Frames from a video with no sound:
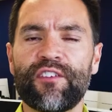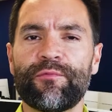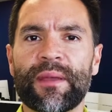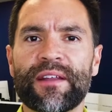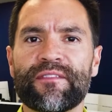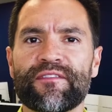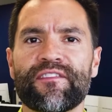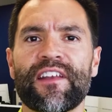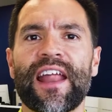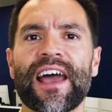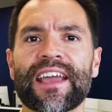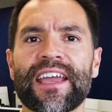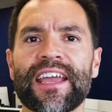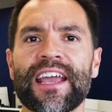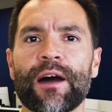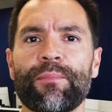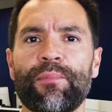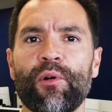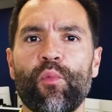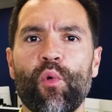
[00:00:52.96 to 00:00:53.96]
they've been
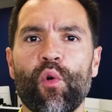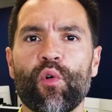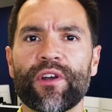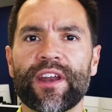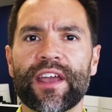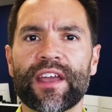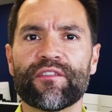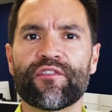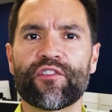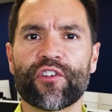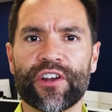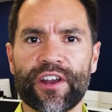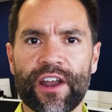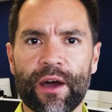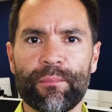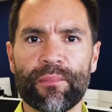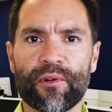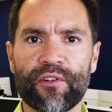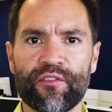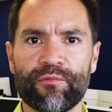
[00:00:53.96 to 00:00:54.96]
flagging up a warning for a
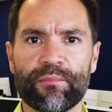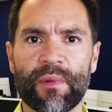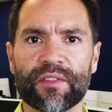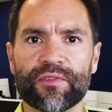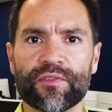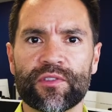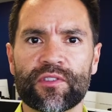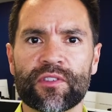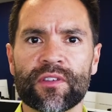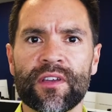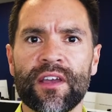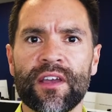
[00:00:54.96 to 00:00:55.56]
number of months